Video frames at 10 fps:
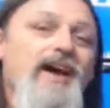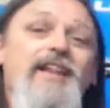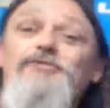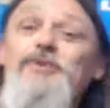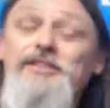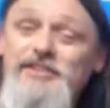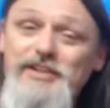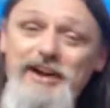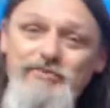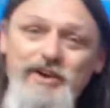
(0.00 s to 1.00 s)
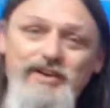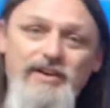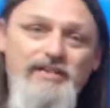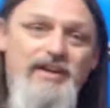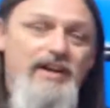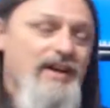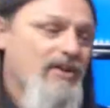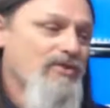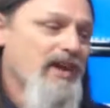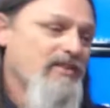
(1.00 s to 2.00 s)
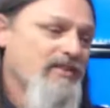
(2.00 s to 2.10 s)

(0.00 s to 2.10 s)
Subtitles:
And that's what this software does. Okay,